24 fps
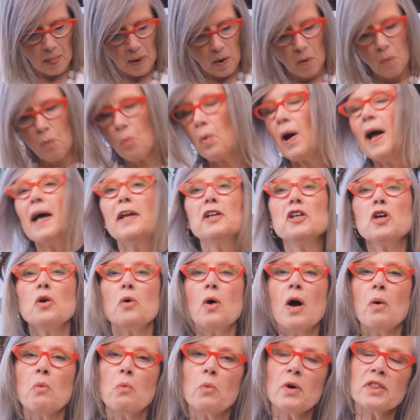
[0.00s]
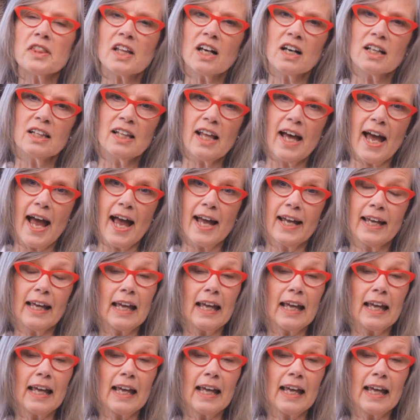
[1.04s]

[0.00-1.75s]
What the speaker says: With clay,